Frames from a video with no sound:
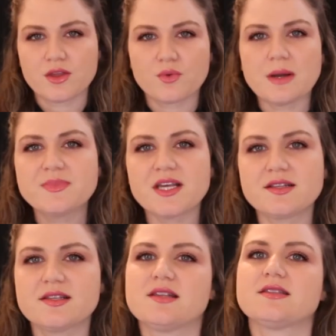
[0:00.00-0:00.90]
Their website
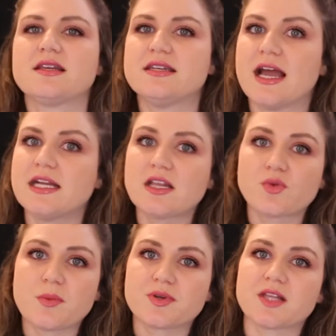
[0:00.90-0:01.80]
says that
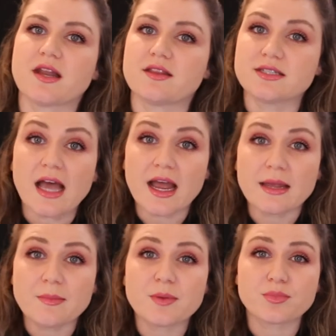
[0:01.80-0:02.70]
93% of the
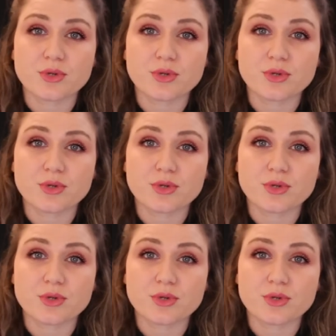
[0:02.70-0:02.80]
time,